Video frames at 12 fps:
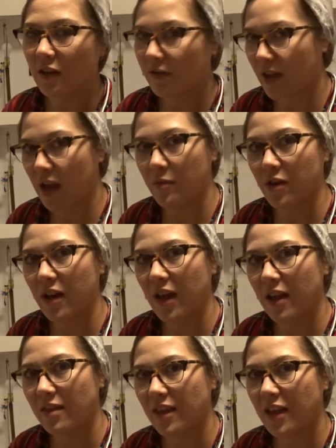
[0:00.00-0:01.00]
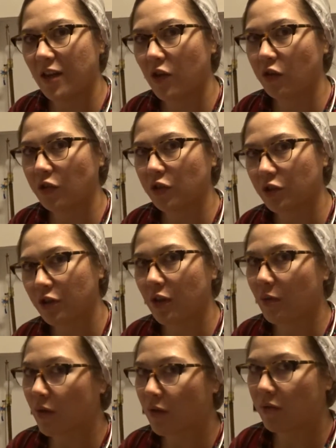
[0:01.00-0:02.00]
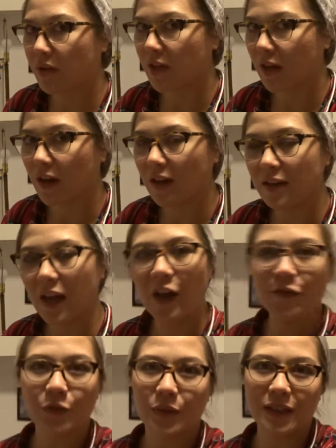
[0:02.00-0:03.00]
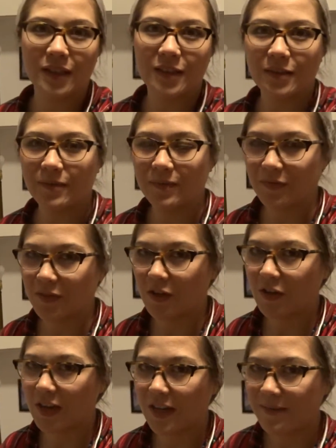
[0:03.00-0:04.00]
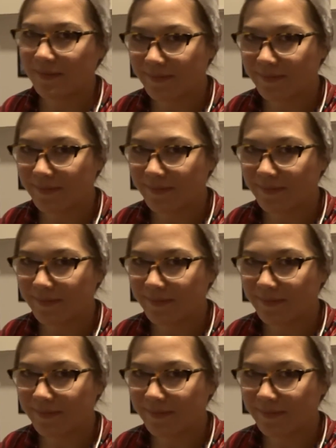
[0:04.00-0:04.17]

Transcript: off camera and then I'll show you what we got afterwards. All right.